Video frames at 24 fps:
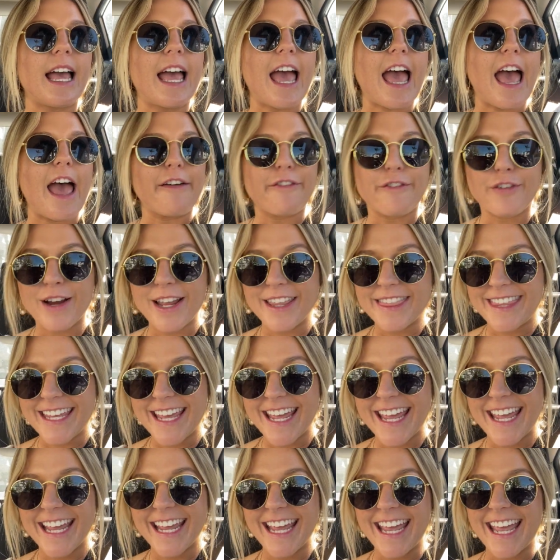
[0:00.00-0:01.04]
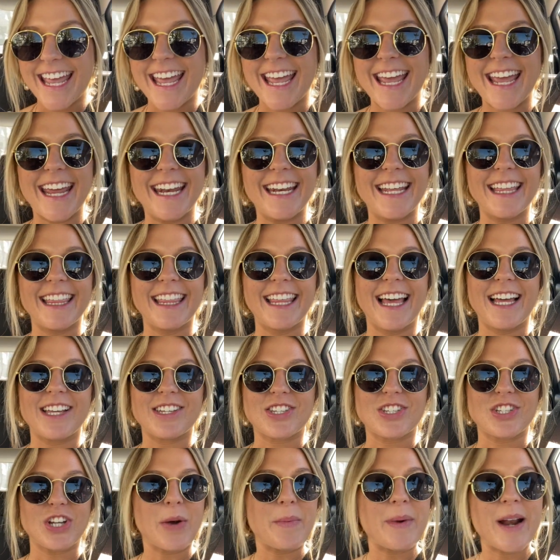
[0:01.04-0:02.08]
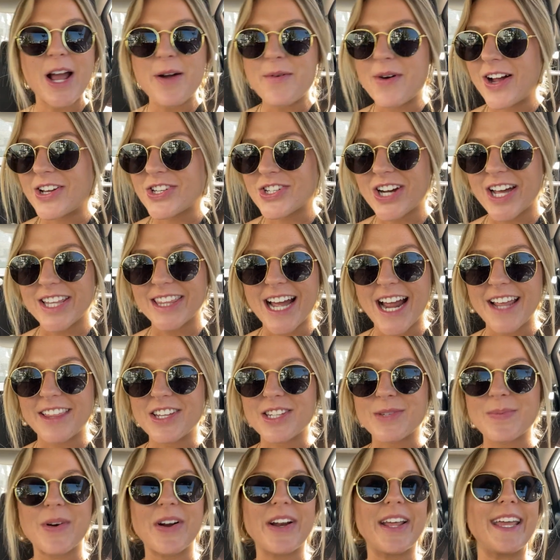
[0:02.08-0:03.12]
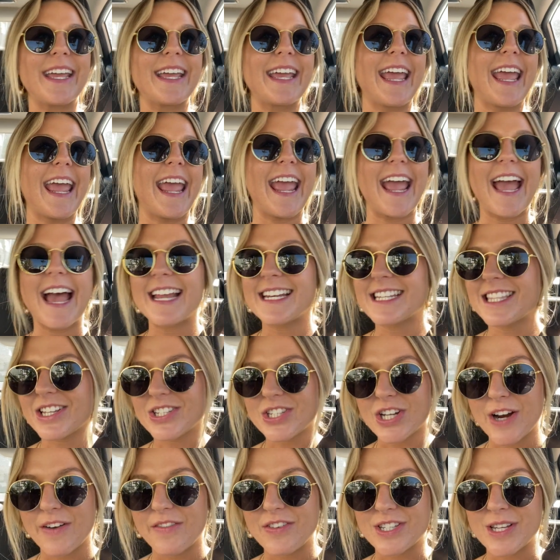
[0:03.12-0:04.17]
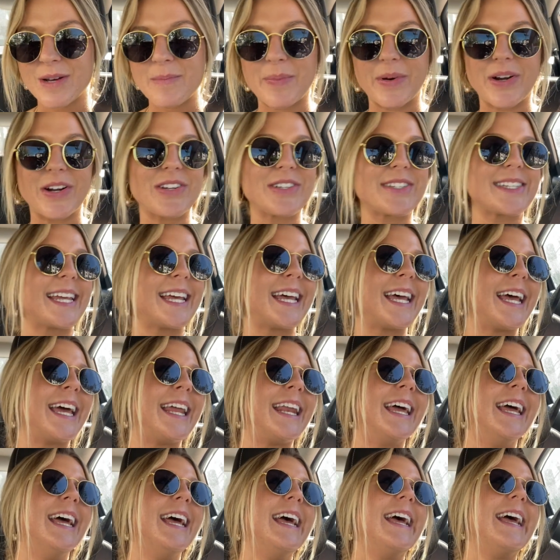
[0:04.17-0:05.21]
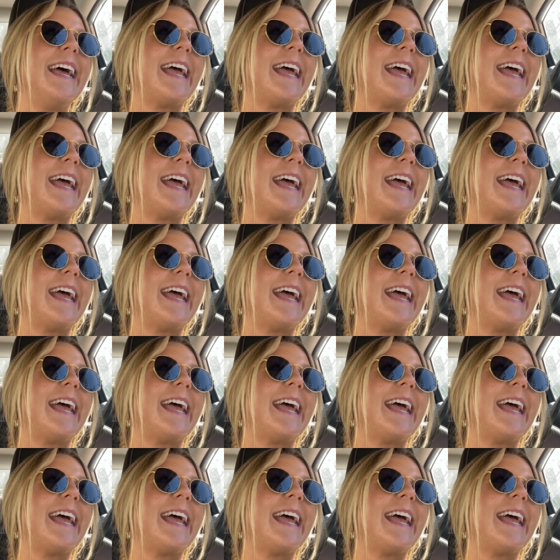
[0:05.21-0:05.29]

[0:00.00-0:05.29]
everything in a sermon I watched online this morning and the service in person